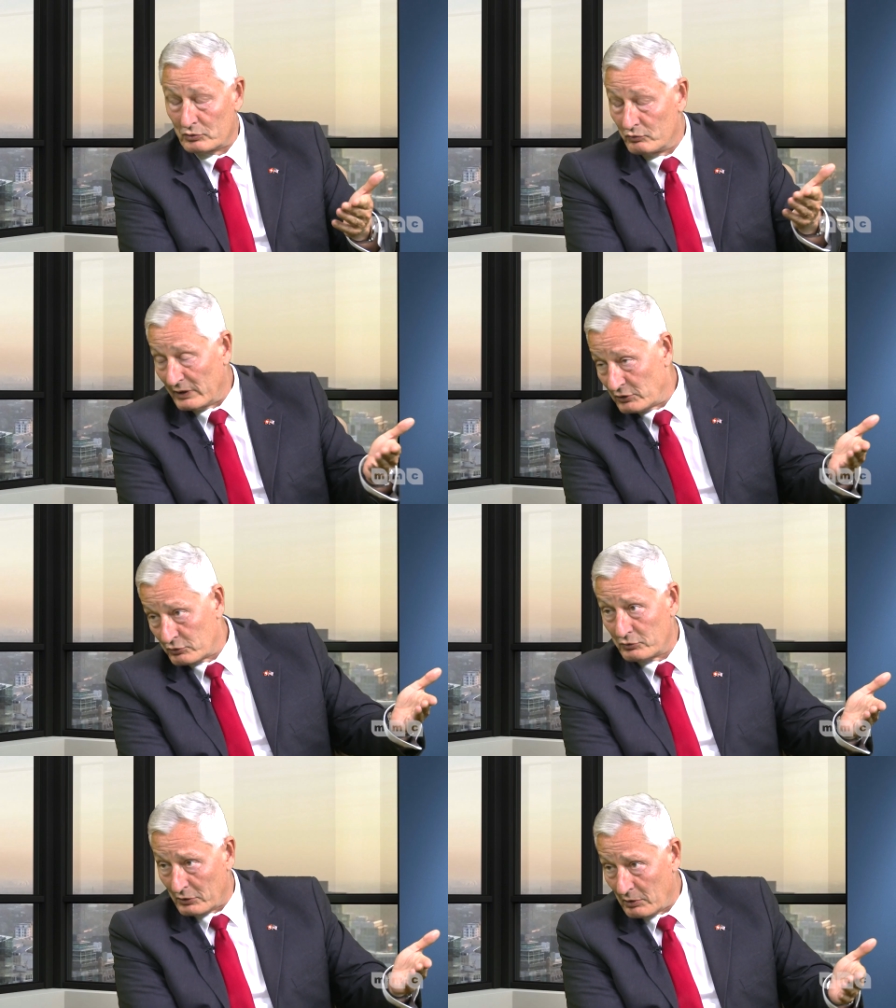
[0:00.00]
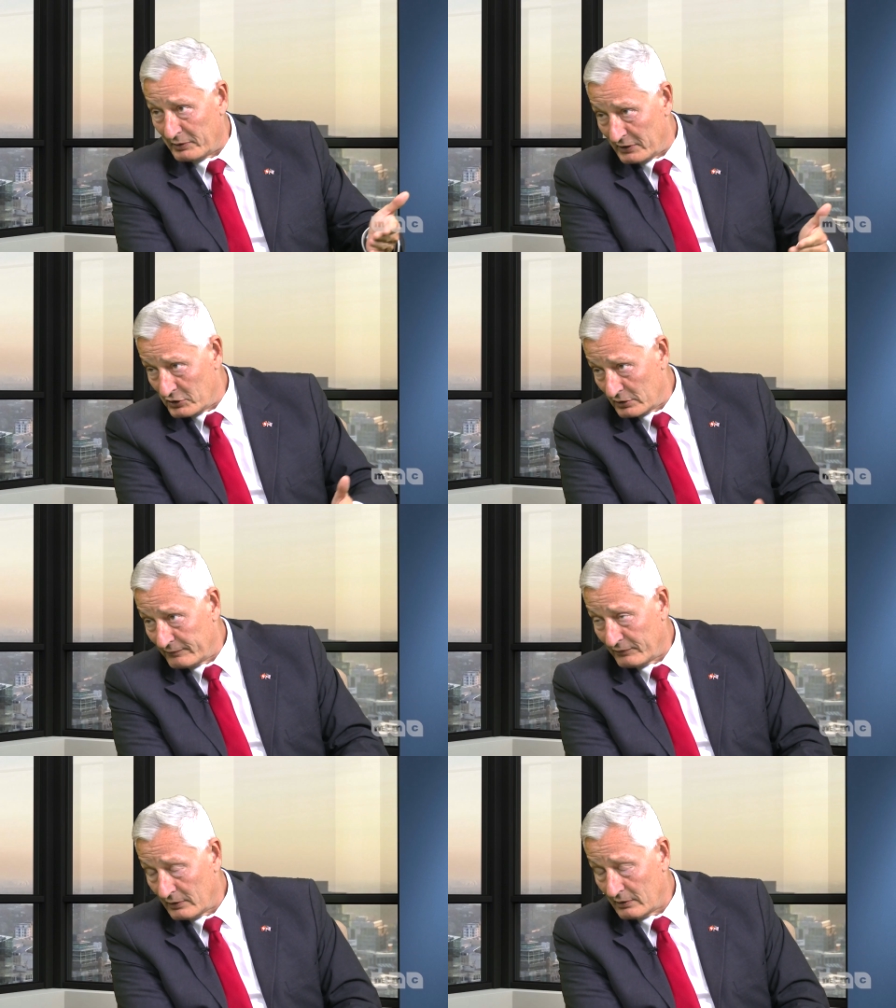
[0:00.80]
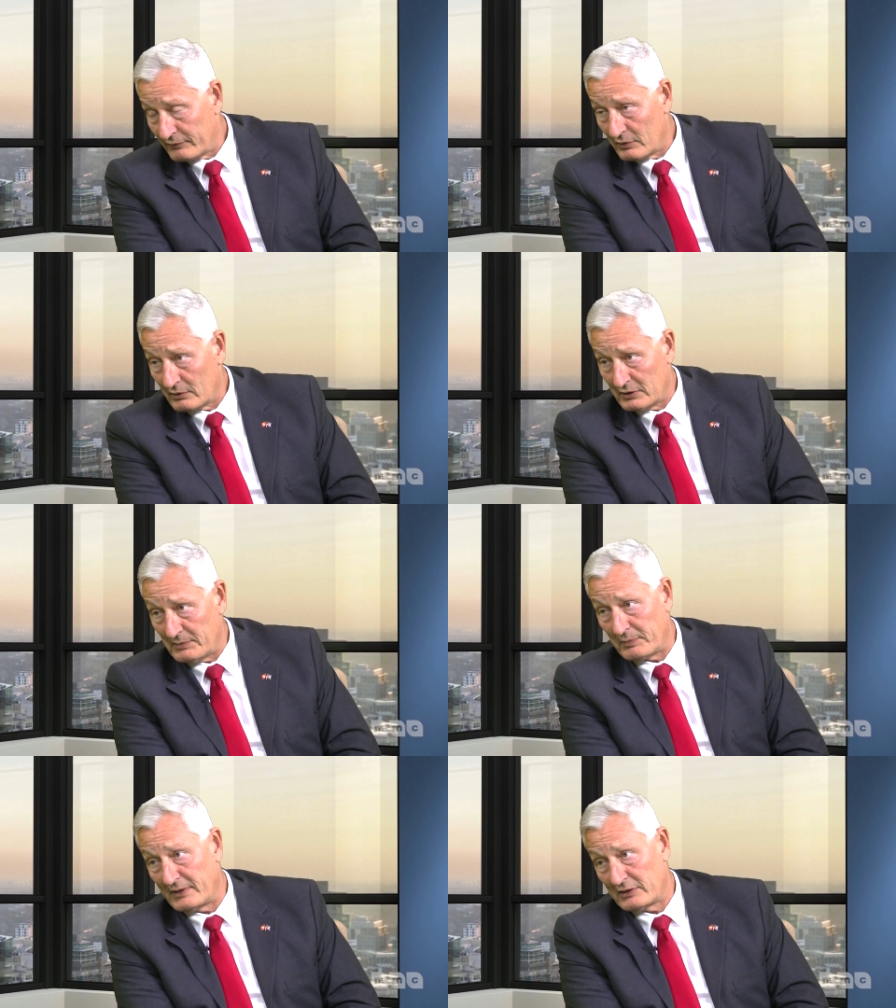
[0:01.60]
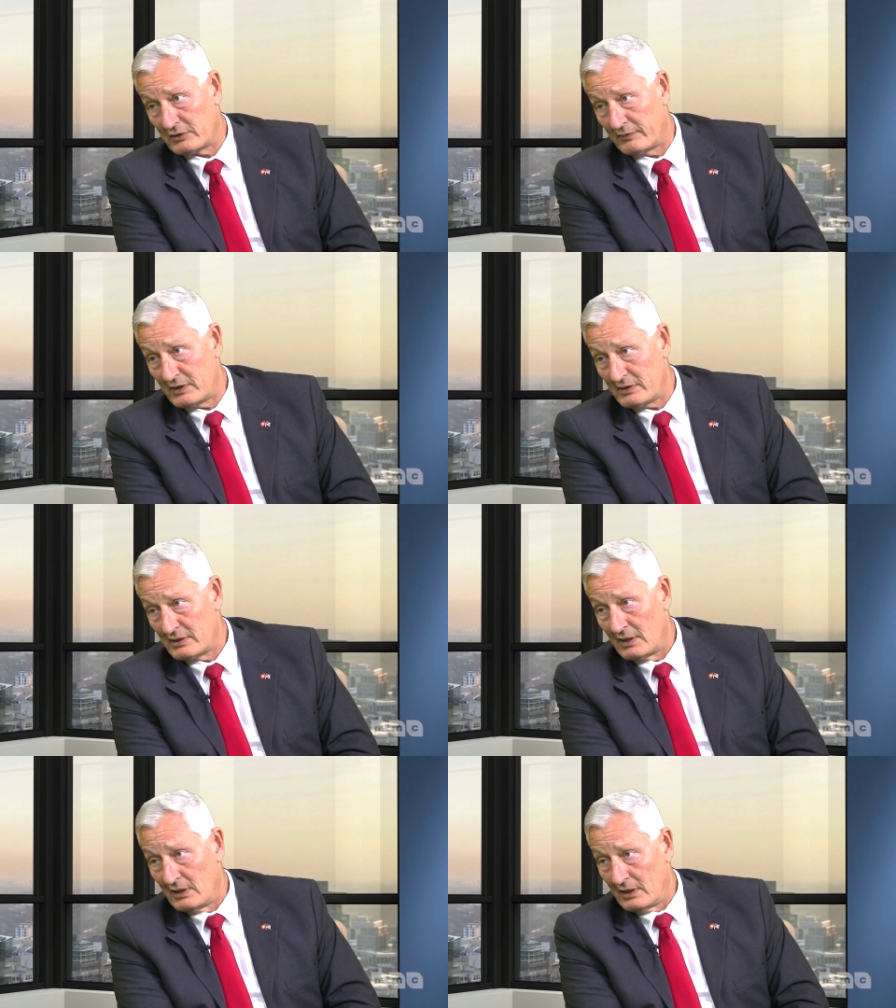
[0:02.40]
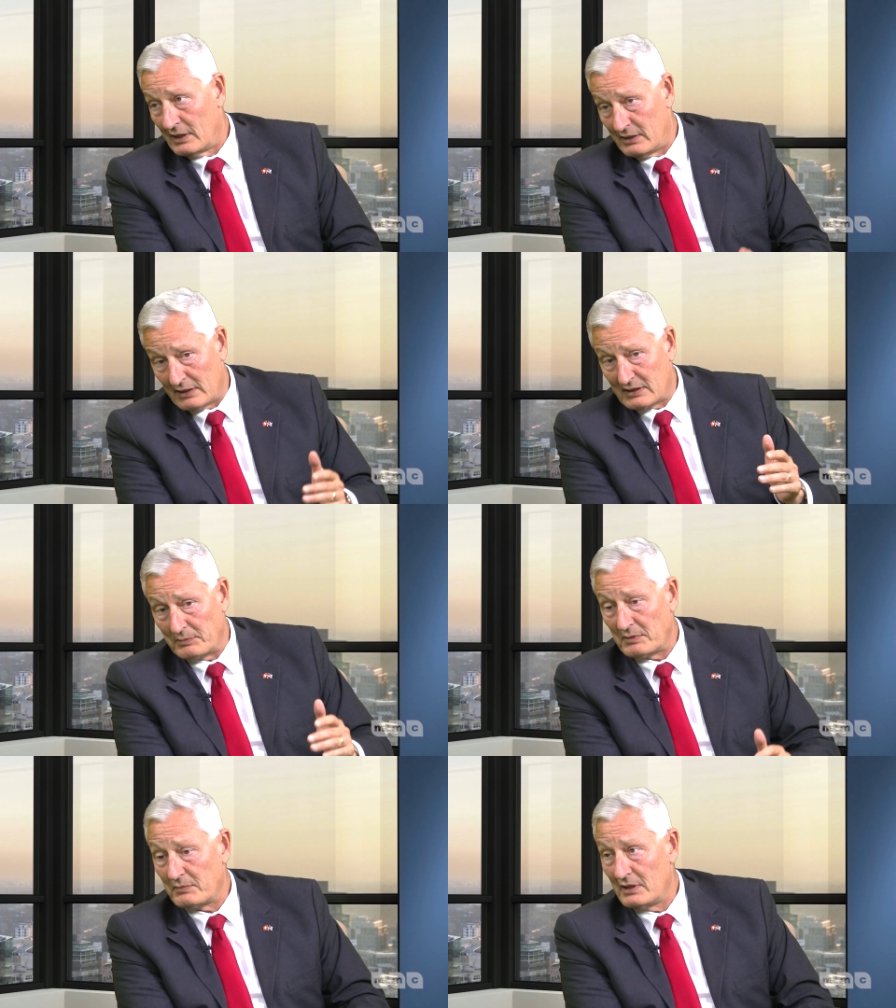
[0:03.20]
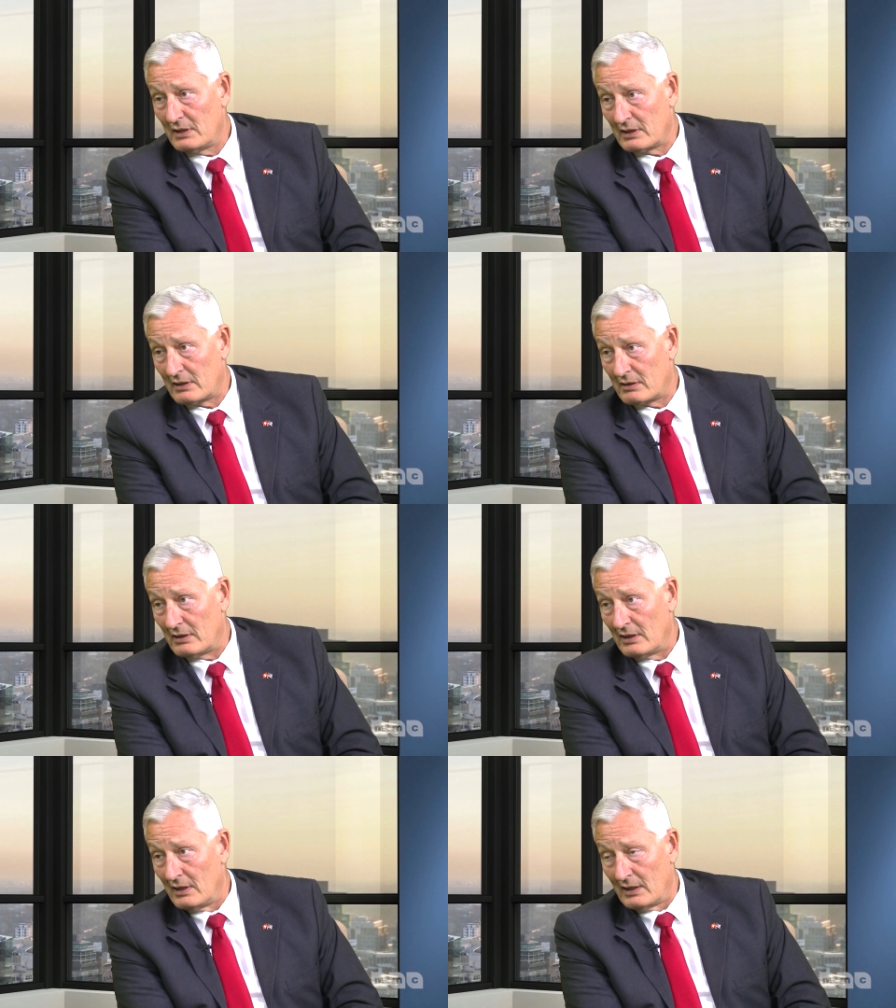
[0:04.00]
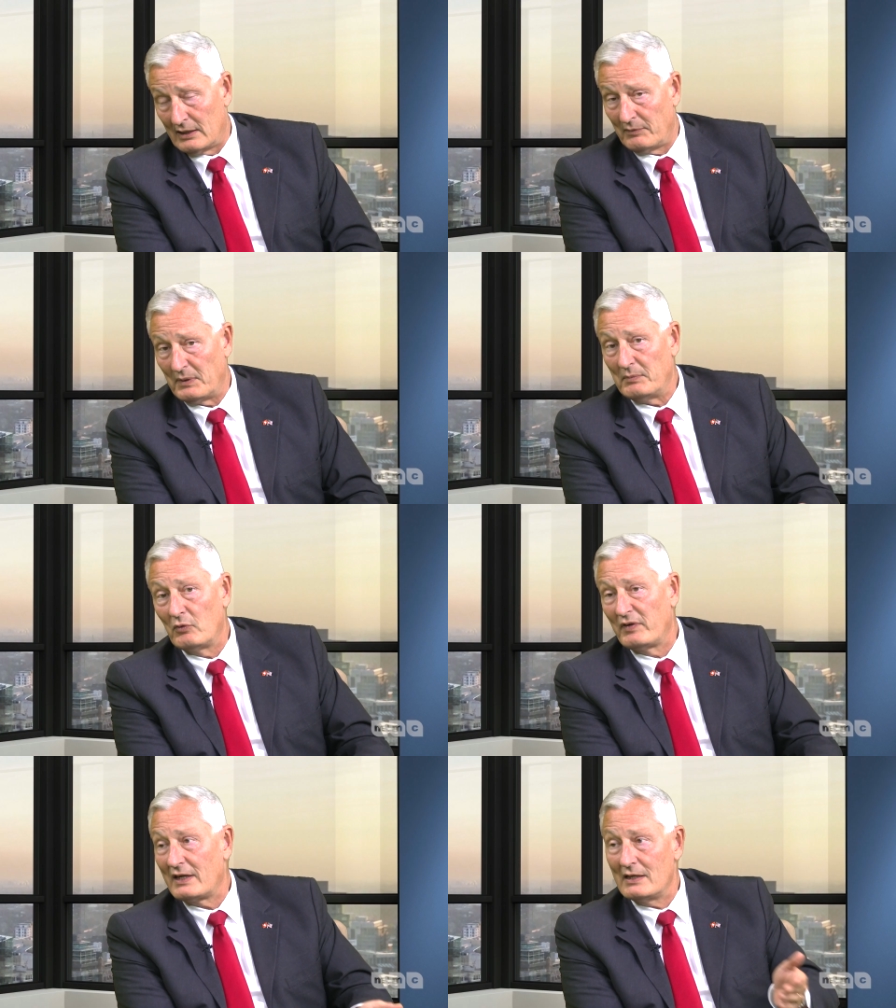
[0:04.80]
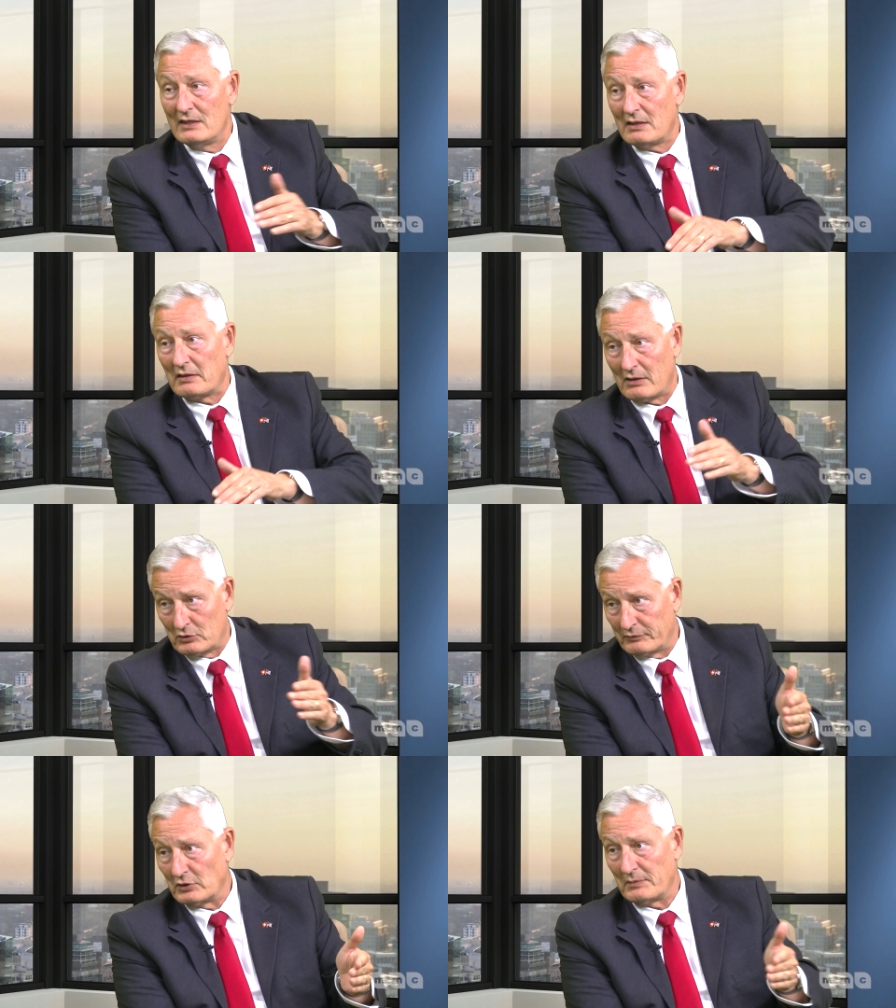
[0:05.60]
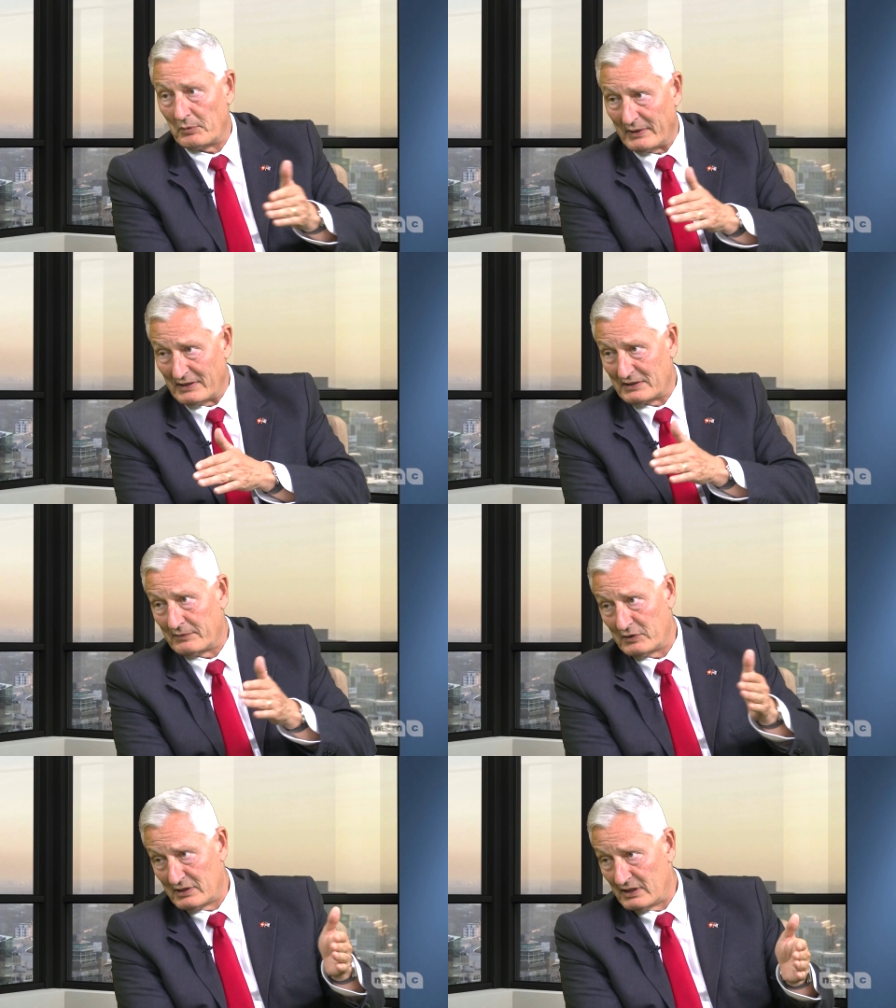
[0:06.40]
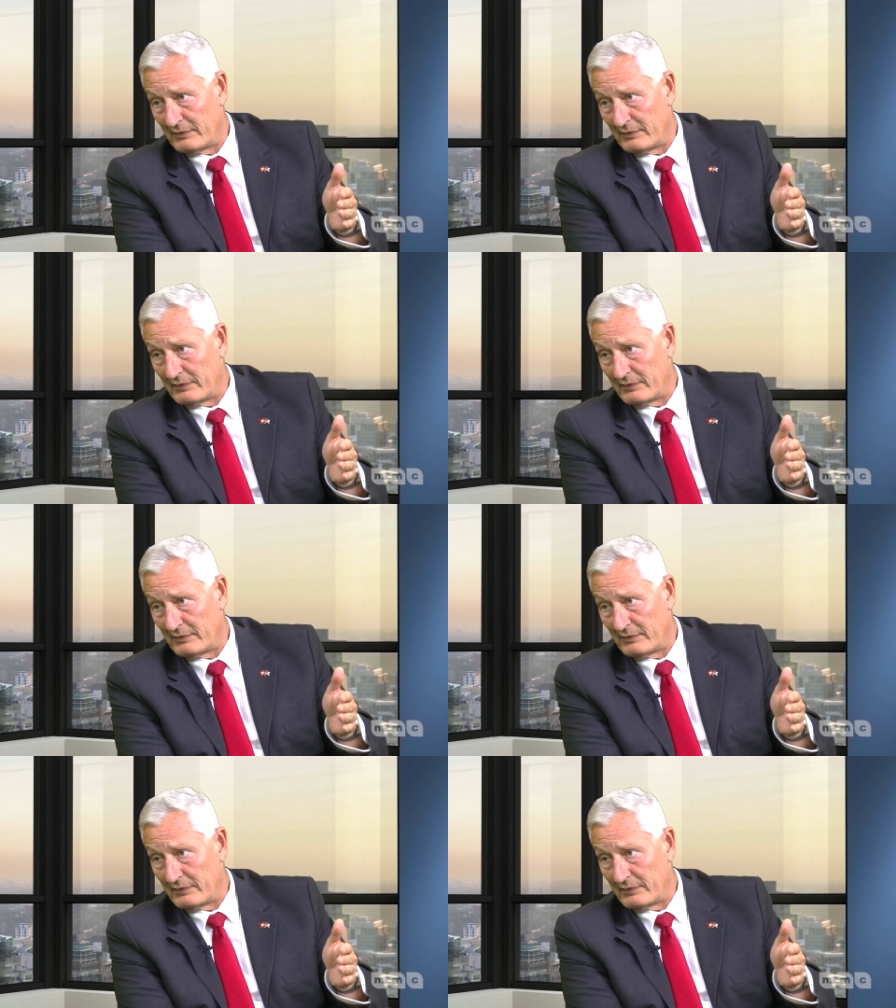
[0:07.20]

went through the competition for the diplomatic service, and they accepted me, and I've been moving in and out of the diplomatic service